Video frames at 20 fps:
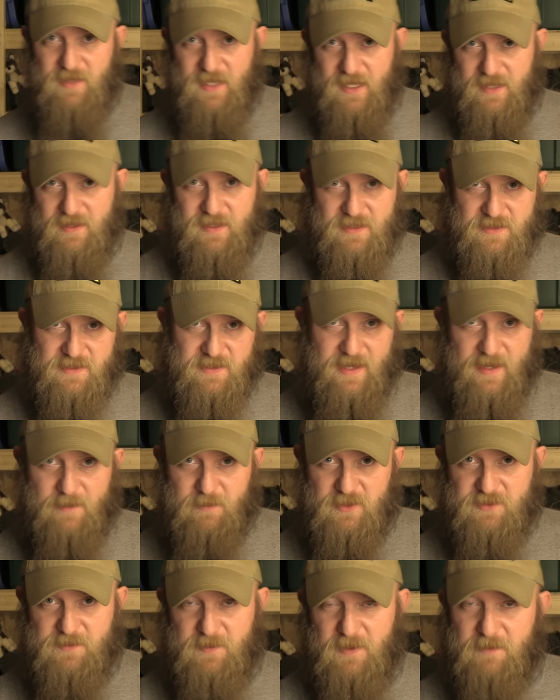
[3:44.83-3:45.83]
by the
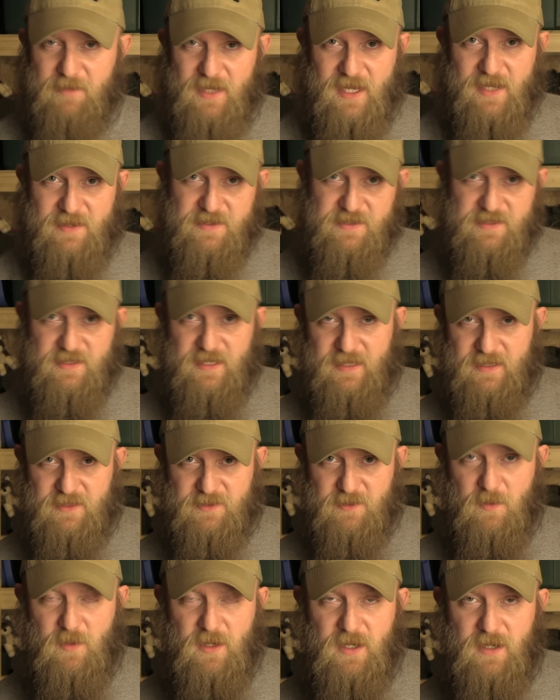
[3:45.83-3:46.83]
establishment, by the
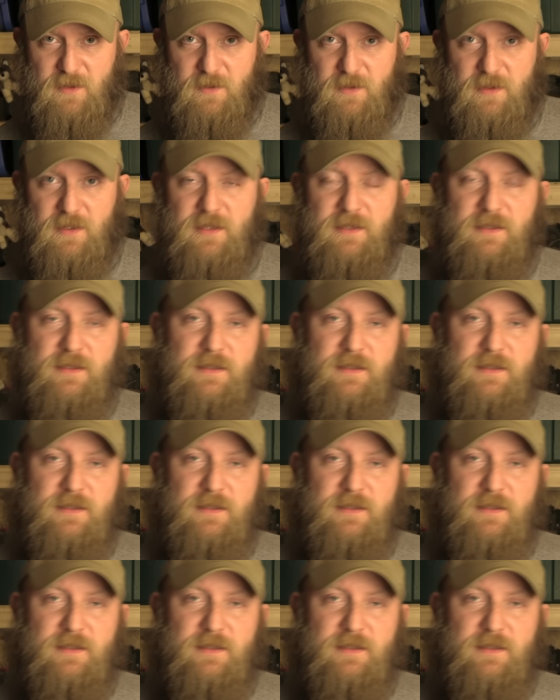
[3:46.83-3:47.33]
status quo,